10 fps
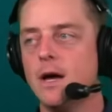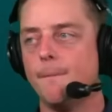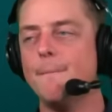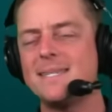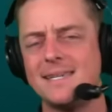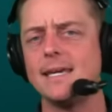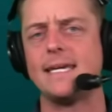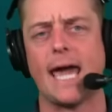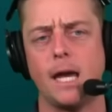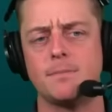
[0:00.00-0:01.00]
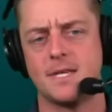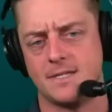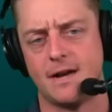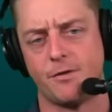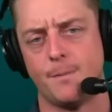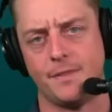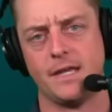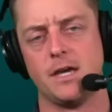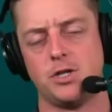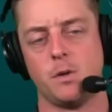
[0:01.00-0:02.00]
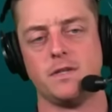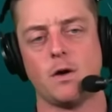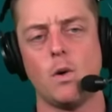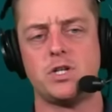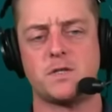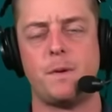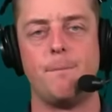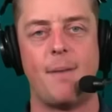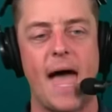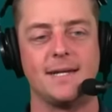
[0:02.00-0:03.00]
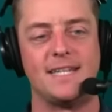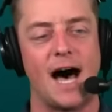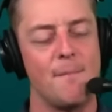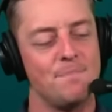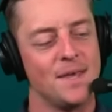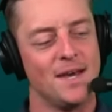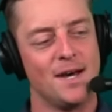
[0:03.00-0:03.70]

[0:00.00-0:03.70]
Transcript: Missing games has never been the issue. He's always just been banged up.